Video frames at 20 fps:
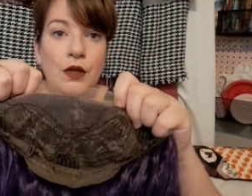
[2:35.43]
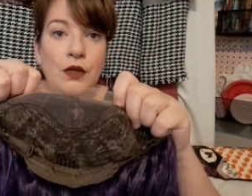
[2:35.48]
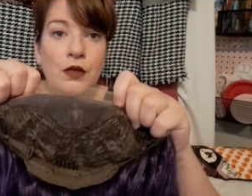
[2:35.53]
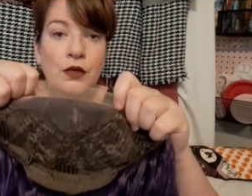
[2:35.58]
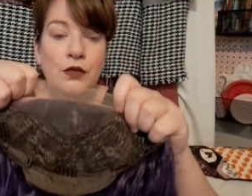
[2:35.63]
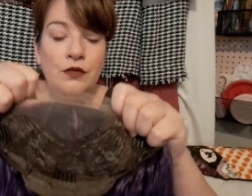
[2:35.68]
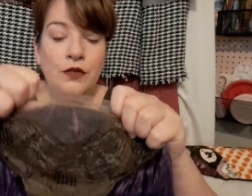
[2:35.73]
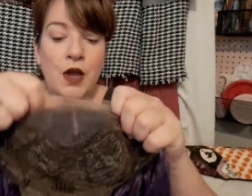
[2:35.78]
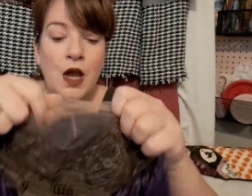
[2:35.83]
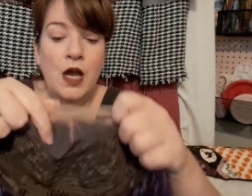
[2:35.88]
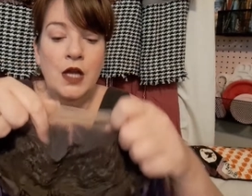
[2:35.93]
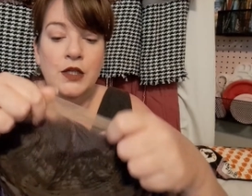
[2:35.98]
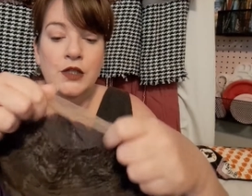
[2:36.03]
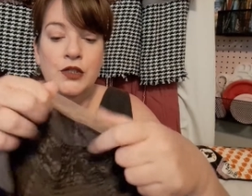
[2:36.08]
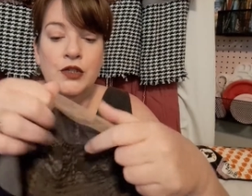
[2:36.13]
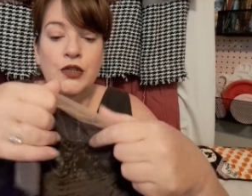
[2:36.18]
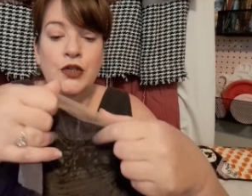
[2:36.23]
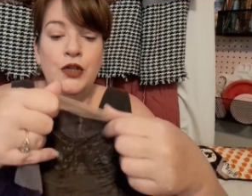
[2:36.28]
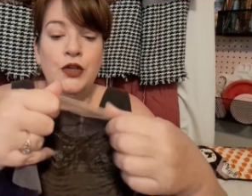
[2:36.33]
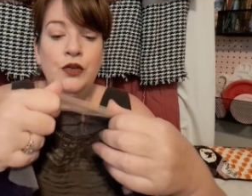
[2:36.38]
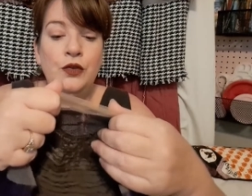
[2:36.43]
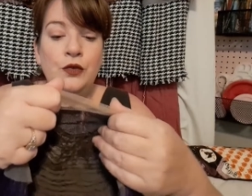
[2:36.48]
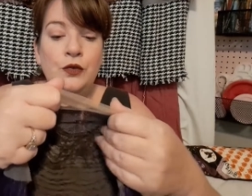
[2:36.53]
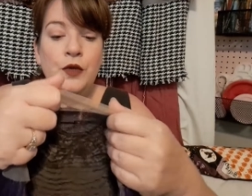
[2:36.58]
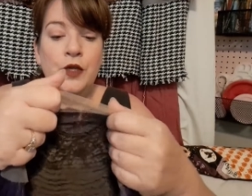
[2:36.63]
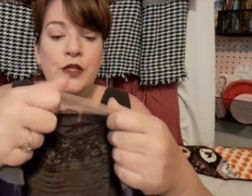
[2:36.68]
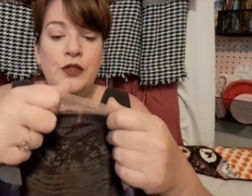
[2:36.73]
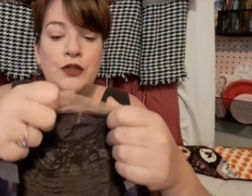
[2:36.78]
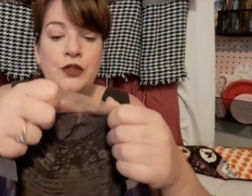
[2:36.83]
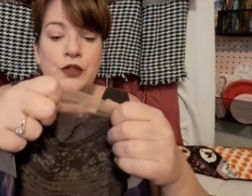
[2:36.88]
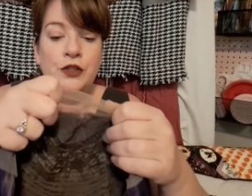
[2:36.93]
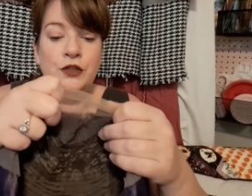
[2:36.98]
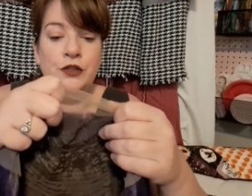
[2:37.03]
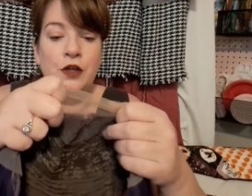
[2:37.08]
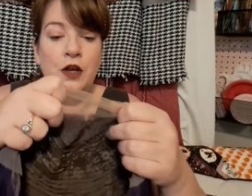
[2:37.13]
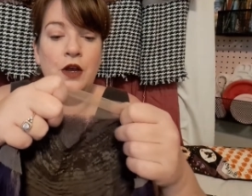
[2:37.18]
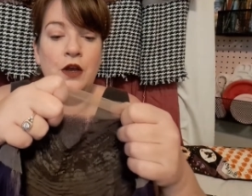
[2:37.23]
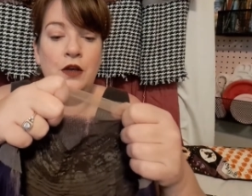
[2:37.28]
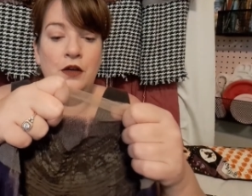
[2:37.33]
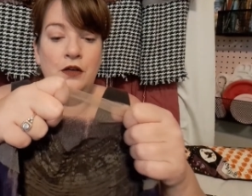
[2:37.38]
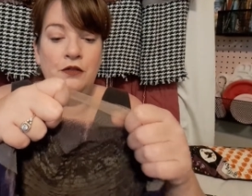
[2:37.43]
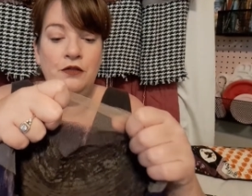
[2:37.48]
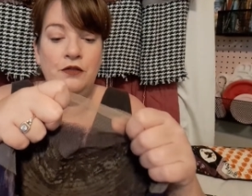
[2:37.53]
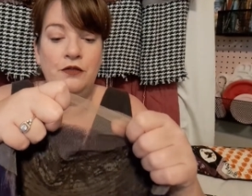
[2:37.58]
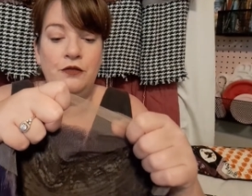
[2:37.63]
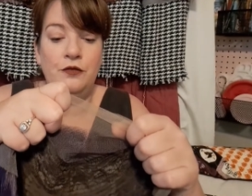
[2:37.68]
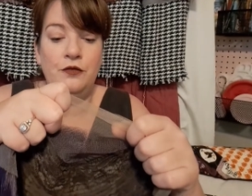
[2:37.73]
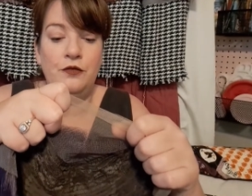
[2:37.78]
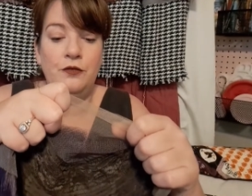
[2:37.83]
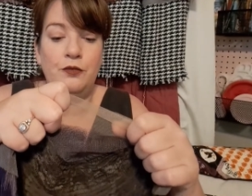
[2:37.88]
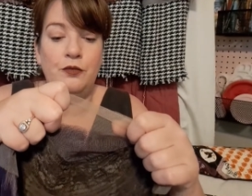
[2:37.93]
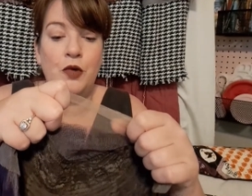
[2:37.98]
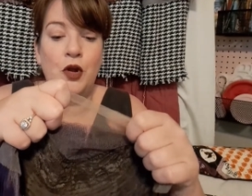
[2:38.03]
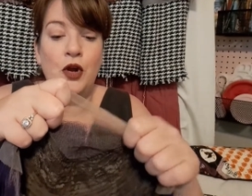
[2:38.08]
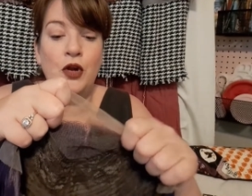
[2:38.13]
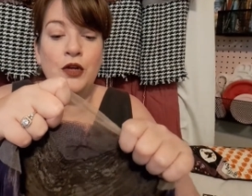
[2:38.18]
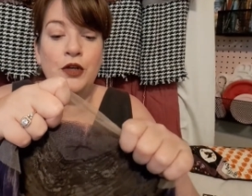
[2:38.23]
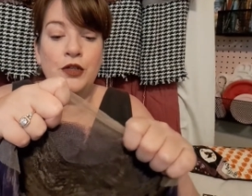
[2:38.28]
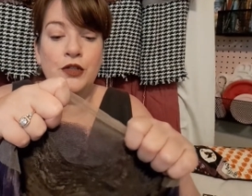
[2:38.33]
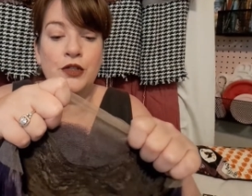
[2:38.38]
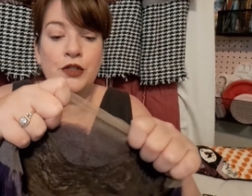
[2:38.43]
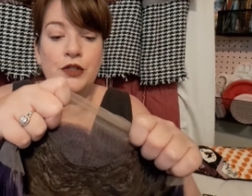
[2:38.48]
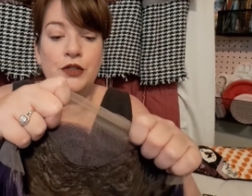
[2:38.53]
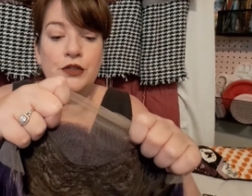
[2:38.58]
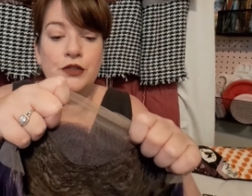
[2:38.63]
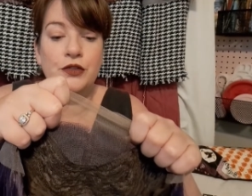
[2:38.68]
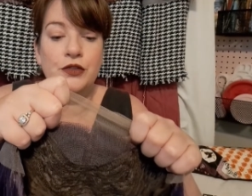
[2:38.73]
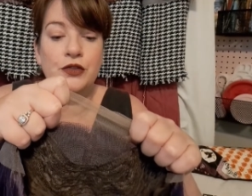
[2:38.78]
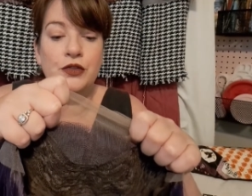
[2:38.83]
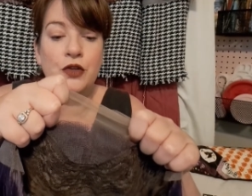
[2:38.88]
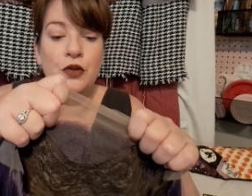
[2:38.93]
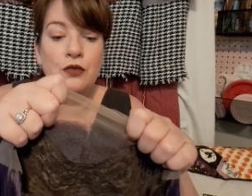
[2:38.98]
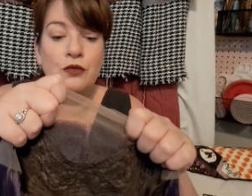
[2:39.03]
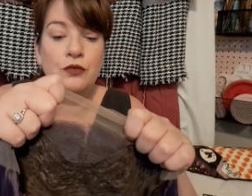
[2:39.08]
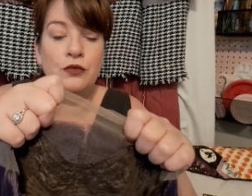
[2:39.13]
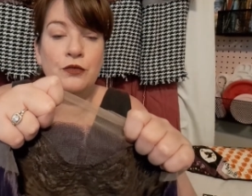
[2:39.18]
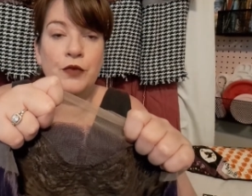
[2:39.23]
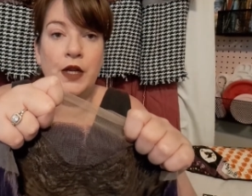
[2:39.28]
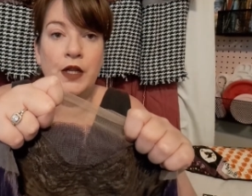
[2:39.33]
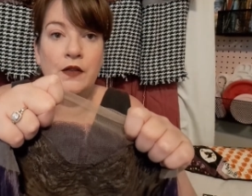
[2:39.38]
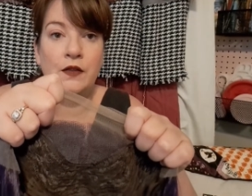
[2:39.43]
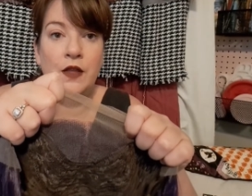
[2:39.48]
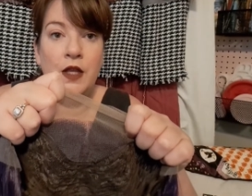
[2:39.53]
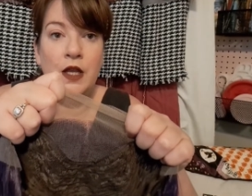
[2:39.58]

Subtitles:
You've got 2 inches of part zone right